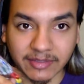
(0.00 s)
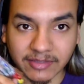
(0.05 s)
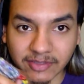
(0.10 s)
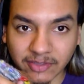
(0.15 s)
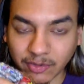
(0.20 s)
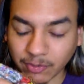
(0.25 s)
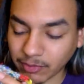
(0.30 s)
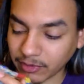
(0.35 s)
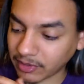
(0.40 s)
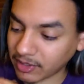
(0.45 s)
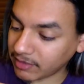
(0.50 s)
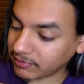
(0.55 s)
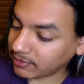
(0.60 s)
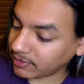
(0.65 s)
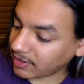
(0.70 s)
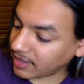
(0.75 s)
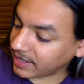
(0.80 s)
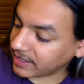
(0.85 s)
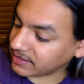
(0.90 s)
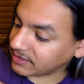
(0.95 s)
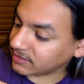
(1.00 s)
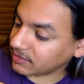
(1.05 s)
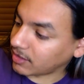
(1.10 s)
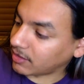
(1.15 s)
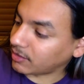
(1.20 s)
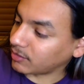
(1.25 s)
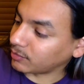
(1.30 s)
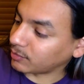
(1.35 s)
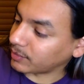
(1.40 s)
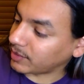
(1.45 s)
So wherever I
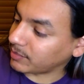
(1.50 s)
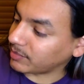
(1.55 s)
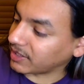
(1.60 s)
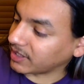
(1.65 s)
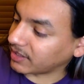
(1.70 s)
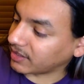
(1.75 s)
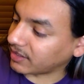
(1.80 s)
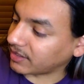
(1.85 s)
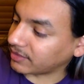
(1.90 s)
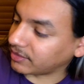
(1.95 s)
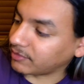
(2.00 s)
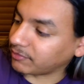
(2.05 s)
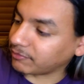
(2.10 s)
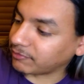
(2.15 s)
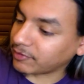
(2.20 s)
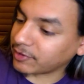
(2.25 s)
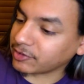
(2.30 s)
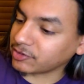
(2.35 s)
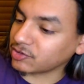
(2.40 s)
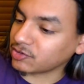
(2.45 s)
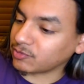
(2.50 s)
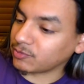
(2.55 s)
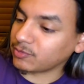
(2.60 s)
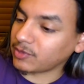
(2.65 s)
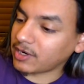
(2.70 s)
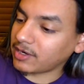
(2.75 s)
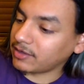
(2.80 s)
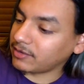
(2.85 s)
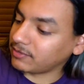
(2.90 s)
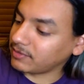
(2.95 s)
saw ribbing on the first
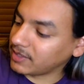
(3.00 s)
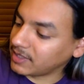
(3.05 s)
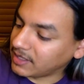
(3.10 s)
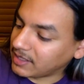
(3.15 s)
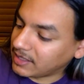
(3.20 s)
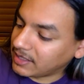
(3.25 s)
row,